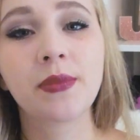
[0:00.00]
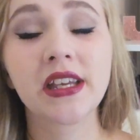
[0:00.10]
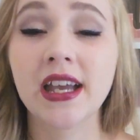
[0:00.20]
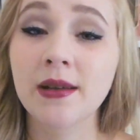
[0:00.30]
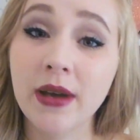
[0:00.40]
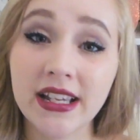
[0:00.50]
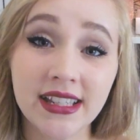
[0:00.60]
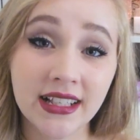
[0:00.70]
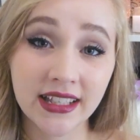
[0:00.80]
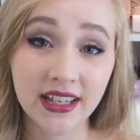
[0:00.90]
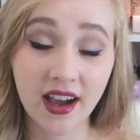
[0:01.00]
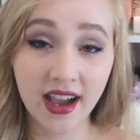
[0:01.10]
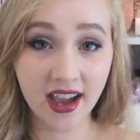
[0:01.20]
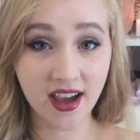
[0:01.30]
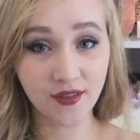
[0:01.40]
But yeah, basically I
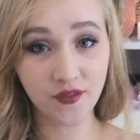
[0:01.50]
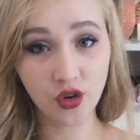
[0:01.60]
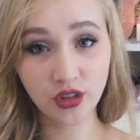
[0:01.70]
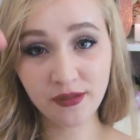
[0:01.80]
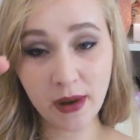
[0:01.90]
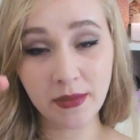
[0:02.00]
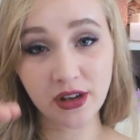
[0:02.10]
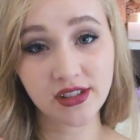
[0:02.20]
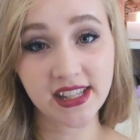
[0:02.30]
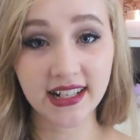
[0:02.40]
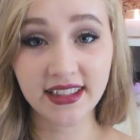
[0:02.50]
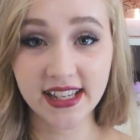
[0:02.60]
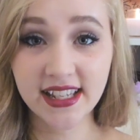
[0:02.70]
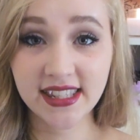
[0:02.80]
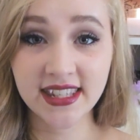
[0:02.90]
have all of my meals in a
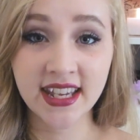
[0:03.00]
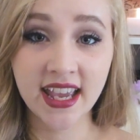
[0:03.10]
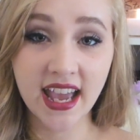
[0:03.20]
list,